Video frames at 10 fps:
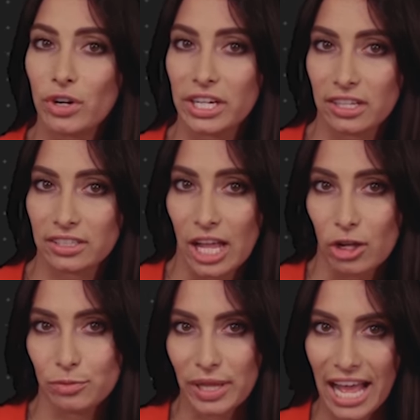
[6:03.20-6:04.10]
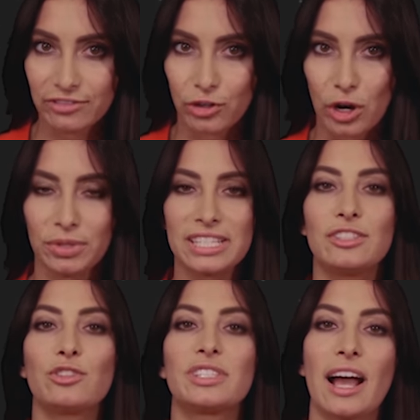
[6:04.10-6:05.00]
Oracle Cloud Platform is
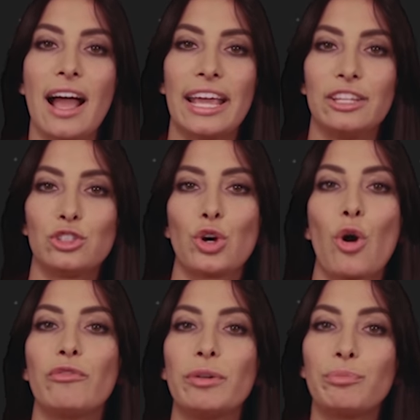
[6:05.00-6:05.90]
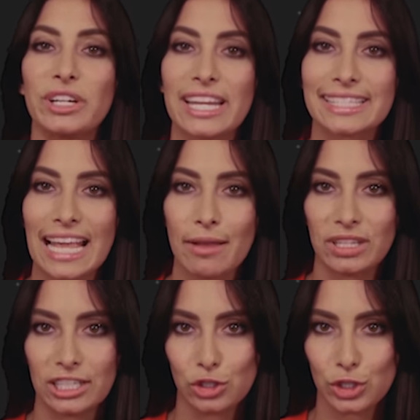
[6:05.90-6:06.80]
designed to offer
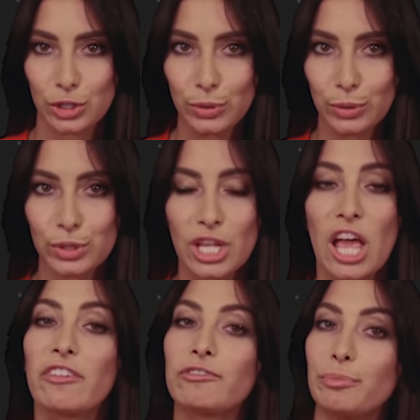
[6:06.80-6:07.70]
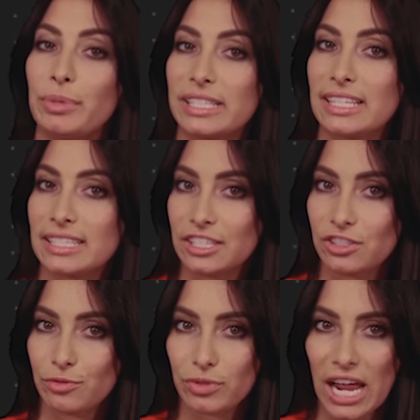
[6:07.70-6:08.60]
pre-assembled tools for business
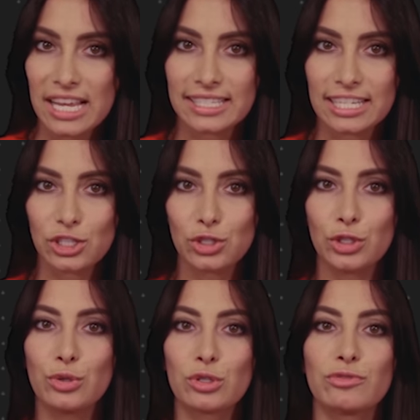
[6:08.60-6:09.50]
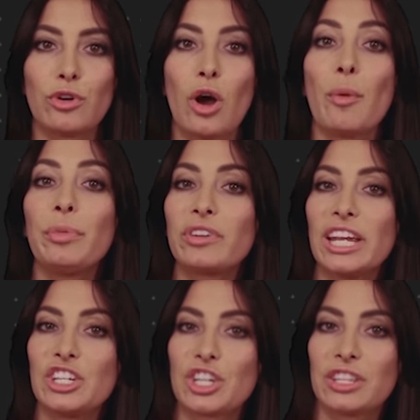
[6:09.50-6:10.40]
enterprises to use for
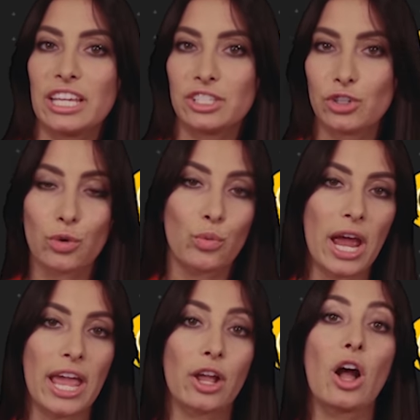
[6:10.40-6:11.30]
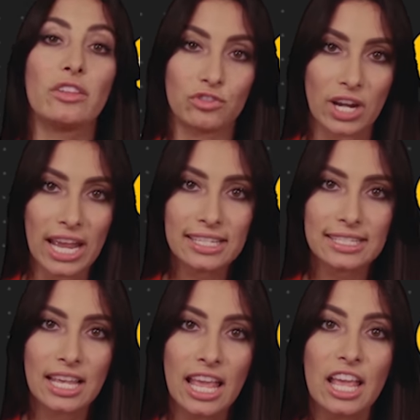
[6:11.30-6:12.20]
operations that require
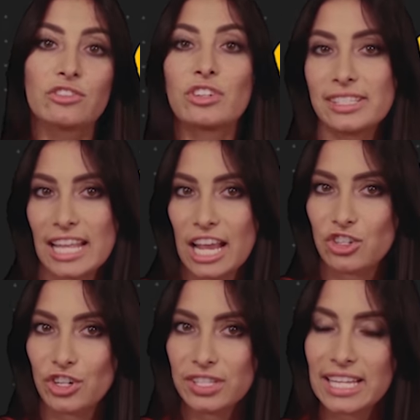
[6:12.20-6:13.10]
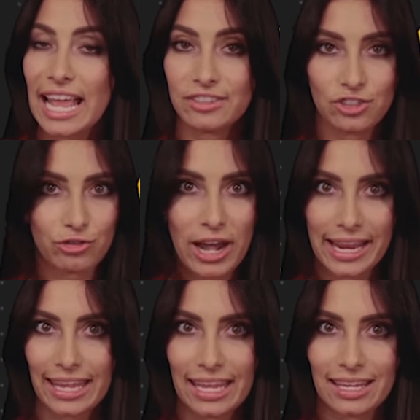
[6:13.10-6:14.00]
contracts, transactions, and
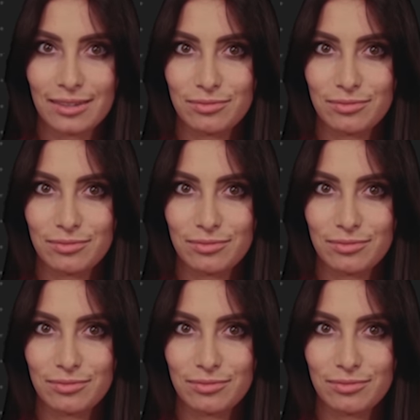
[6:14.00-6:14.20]
tracking.